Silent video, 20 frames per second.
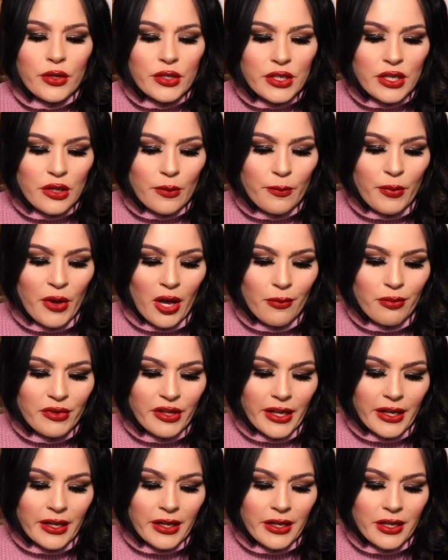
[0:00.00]
to the
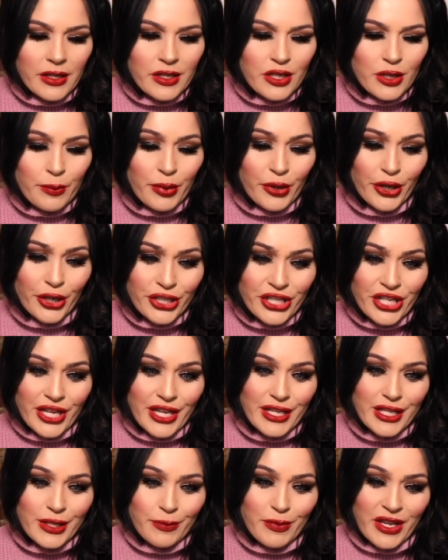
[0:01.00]
public to
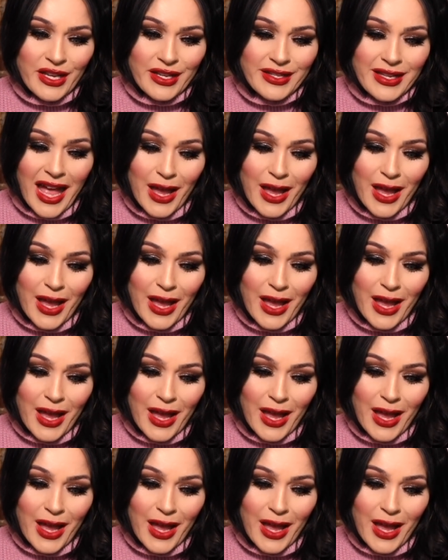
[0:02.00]
purchase because